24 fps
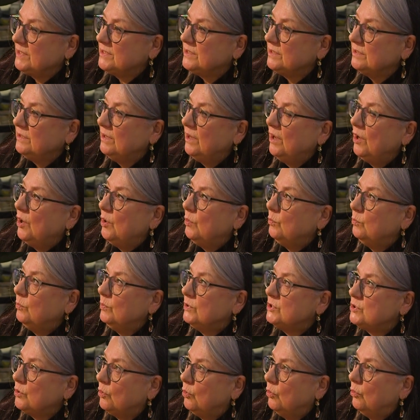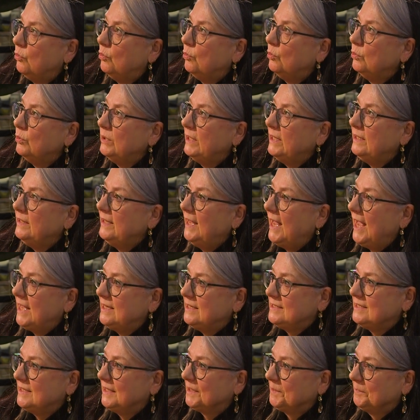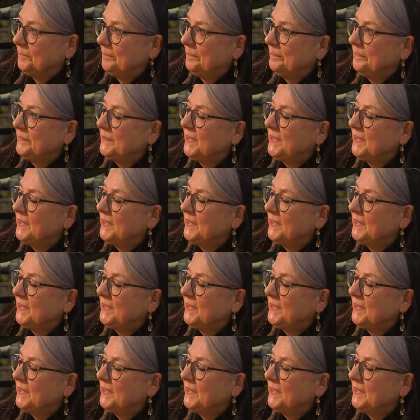written was all in the editing.